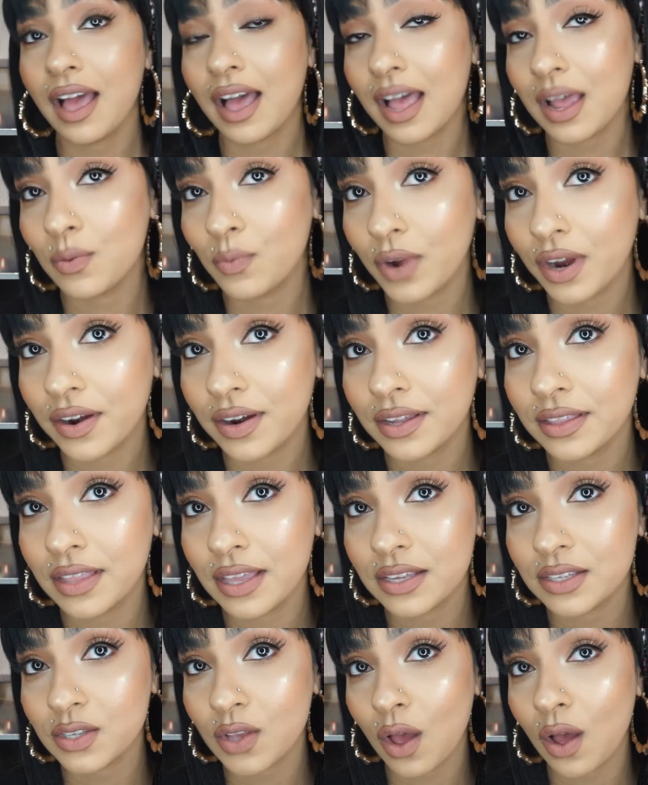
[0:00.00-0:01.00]
I'm wearing
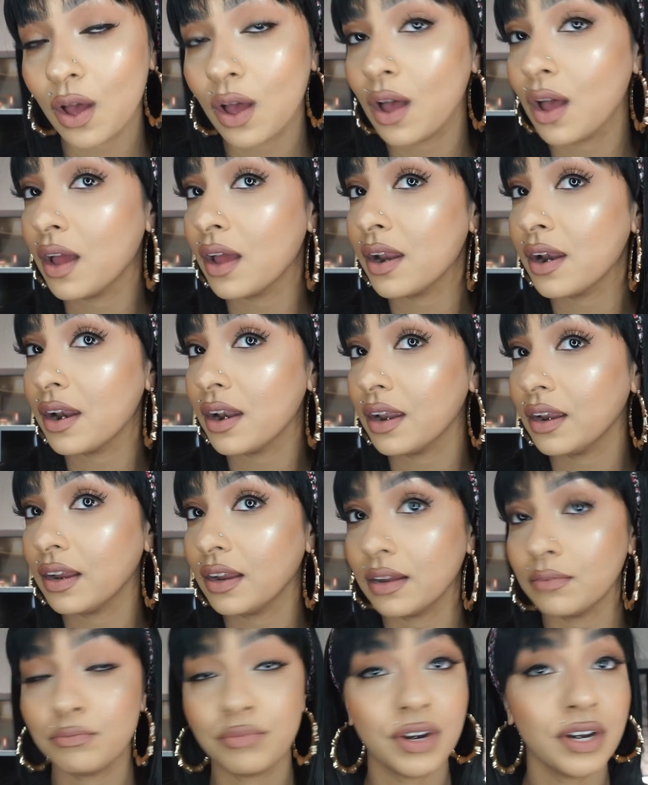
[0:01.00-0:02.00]
this on
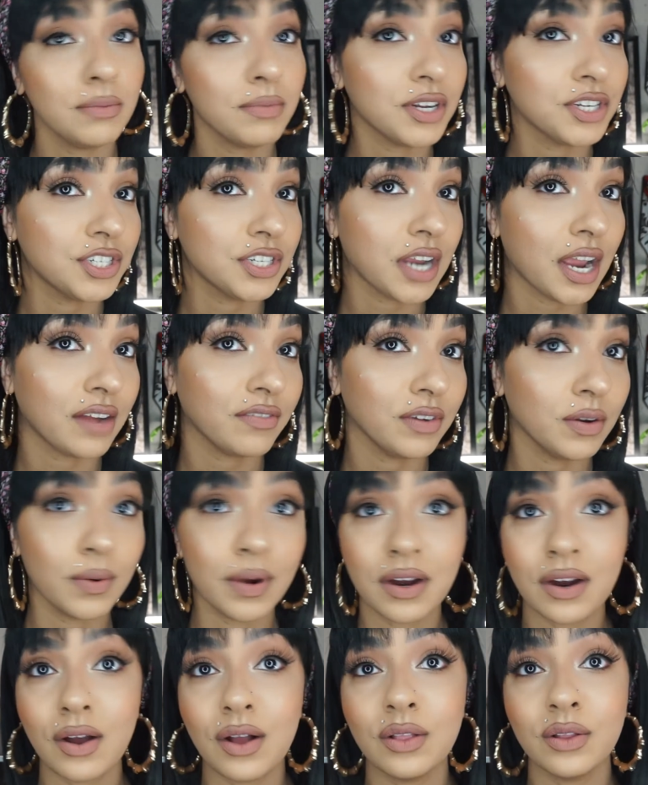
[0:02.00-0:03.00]
pretty much
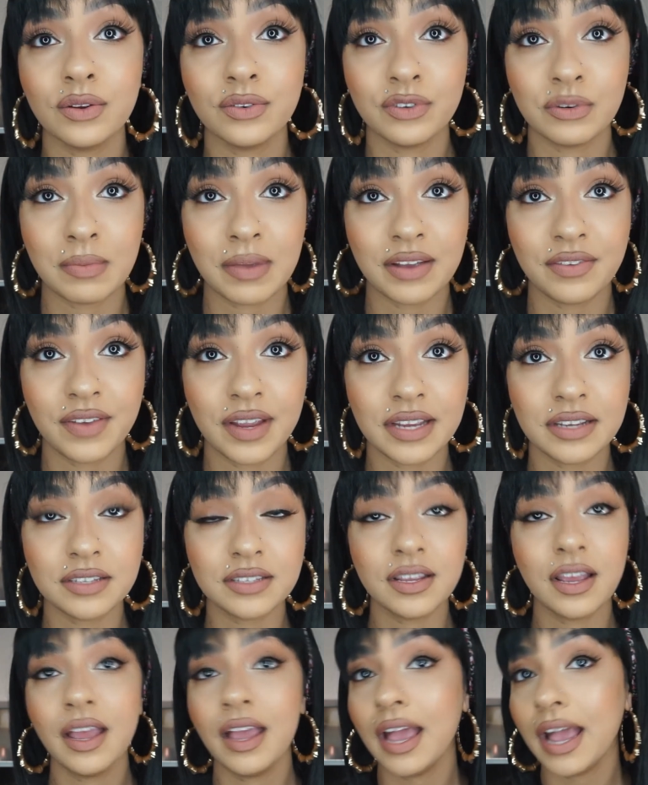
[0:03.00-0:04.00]
everywhere, all over my
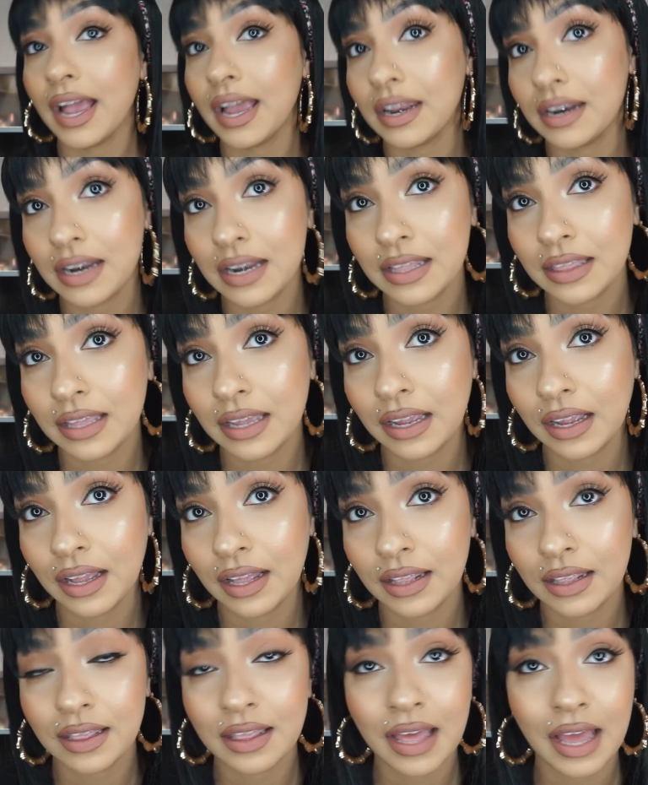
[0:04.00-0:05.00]
face.
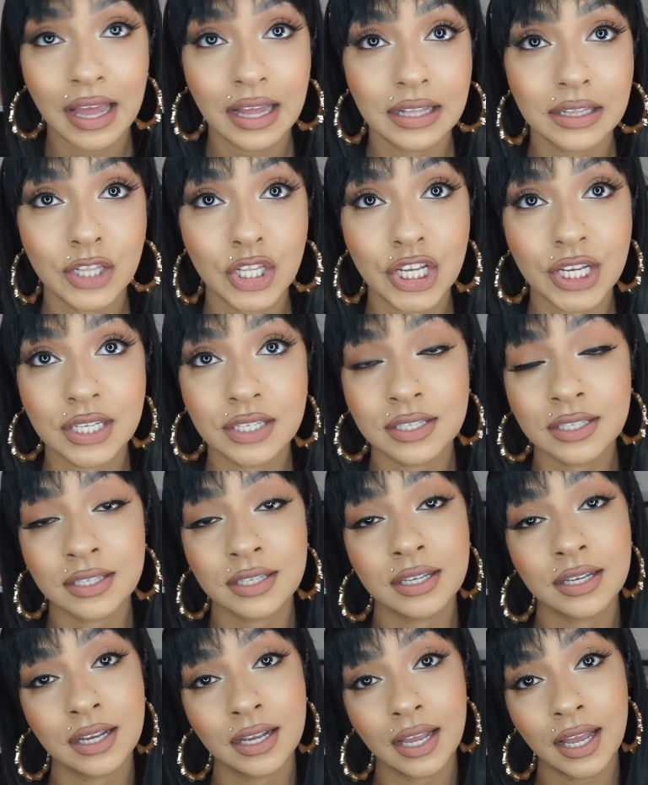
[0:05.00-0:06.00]
Anything that
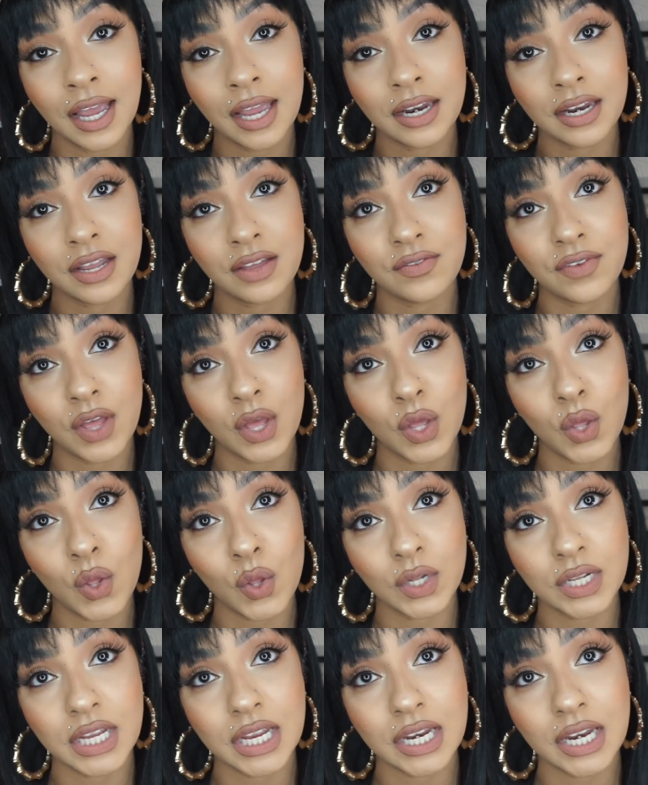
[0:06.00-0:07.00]
looks kind of
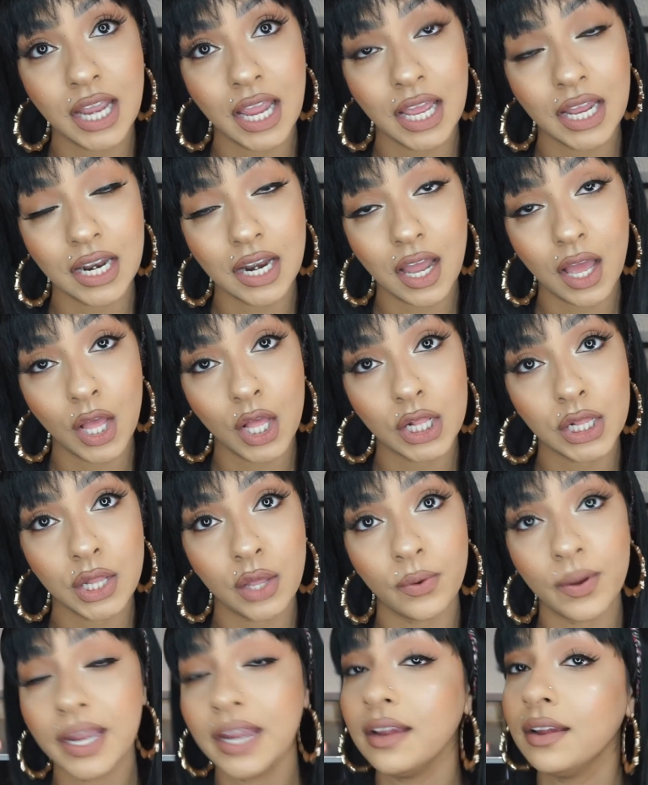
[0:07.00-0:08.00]
golden and
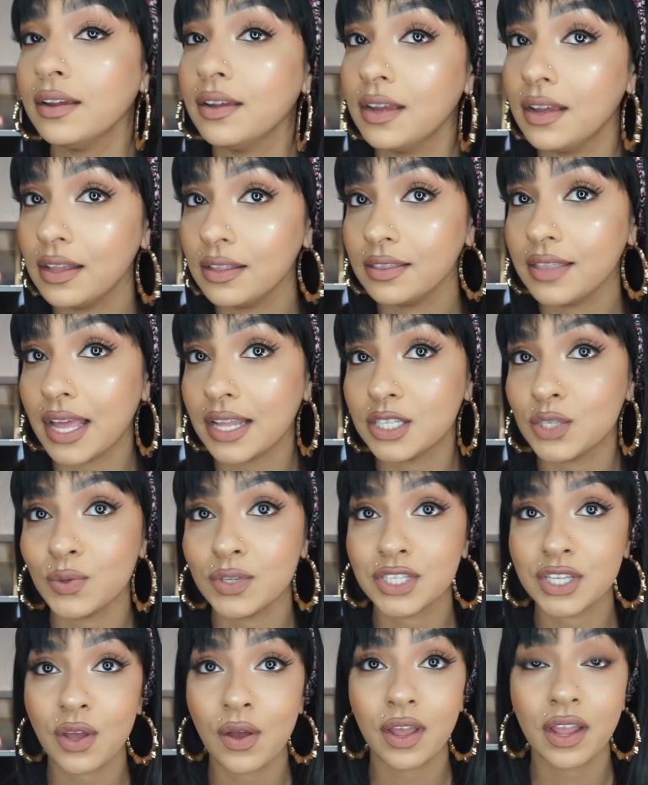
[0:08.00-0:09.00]
glowy, that's
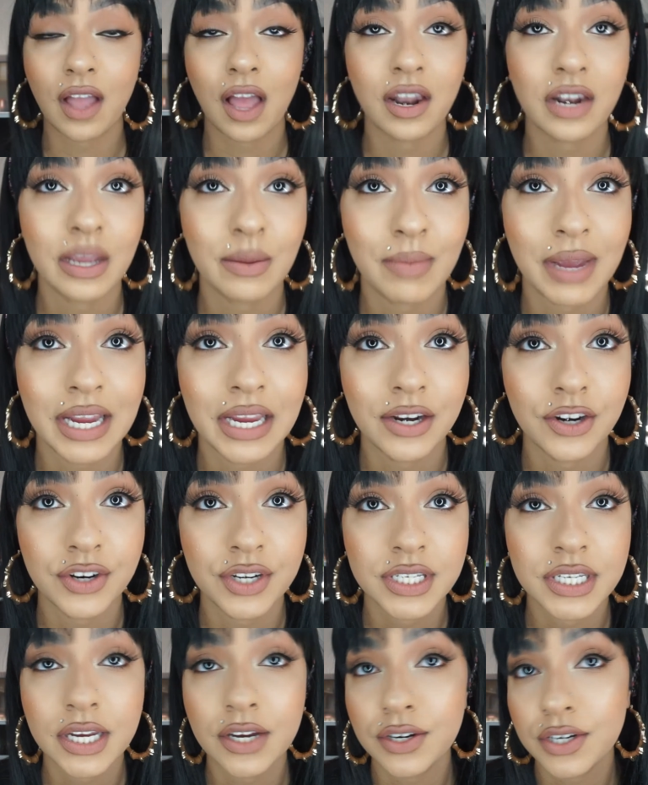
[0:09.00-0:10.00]
what's going on in my inner
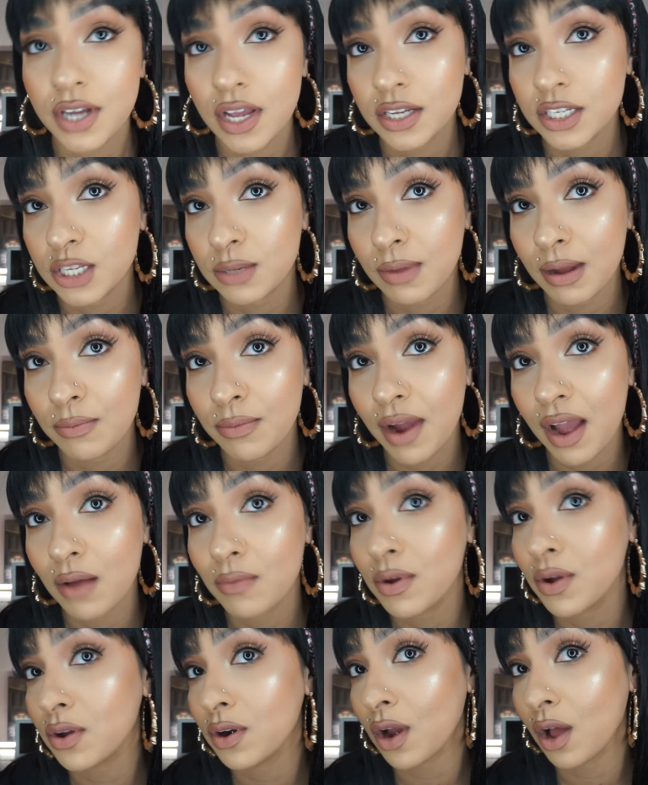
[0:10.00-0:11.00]
tear ducts, on my brow
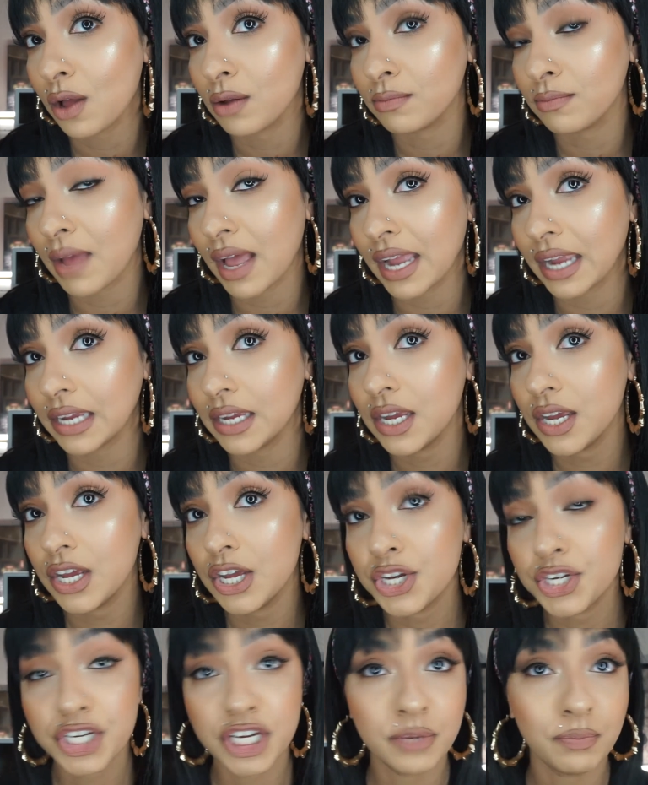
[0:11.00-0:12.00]
bone, on my
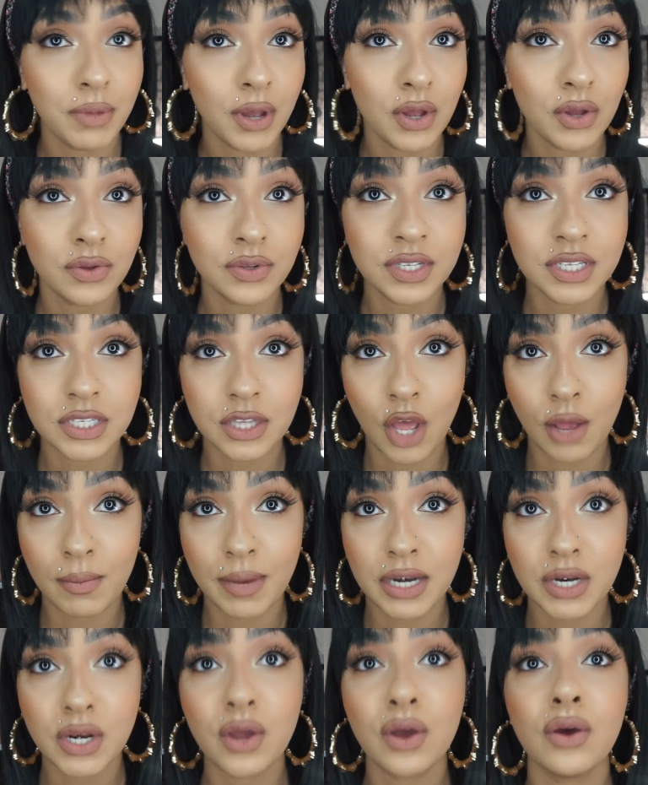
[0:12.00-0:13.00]
cheekbones, on
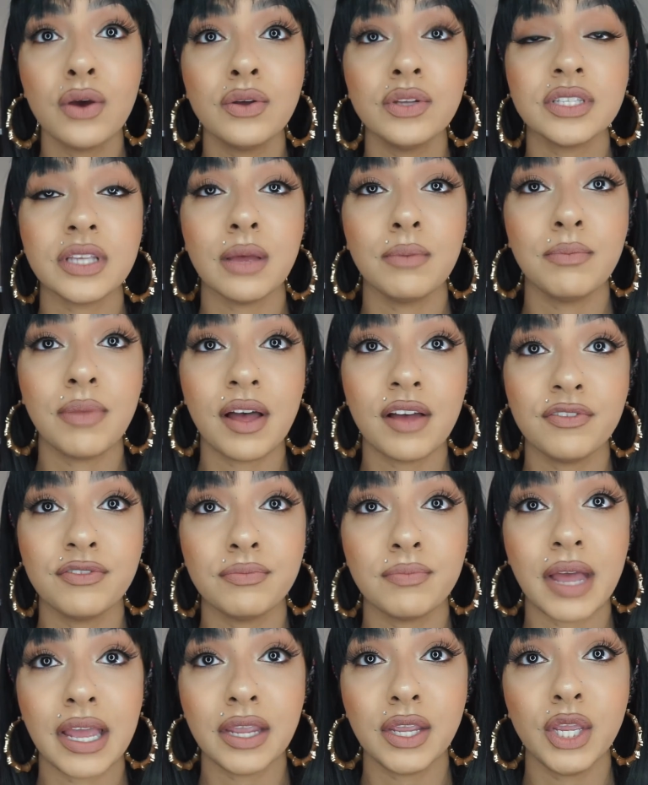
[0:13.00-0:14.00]
my nose, above
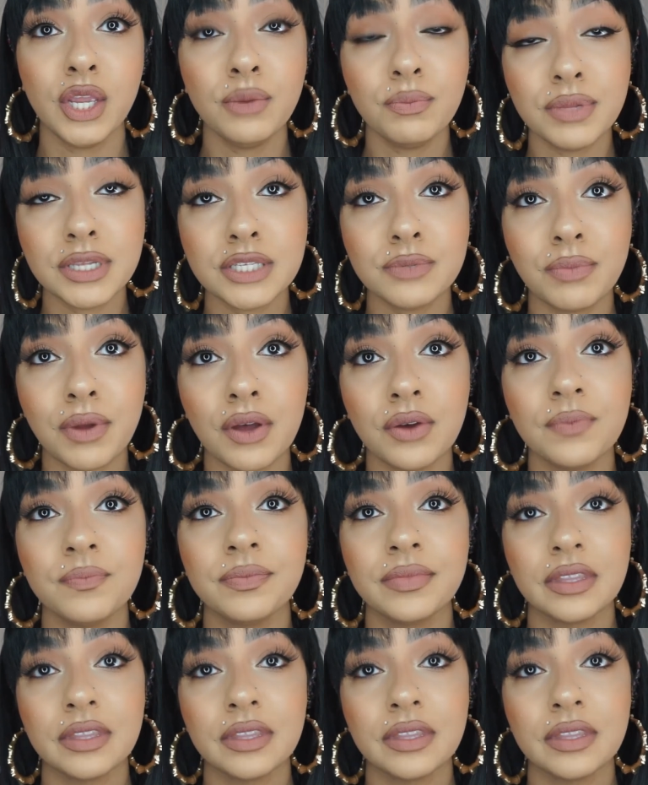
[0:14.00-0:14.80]
my Cupid's bow.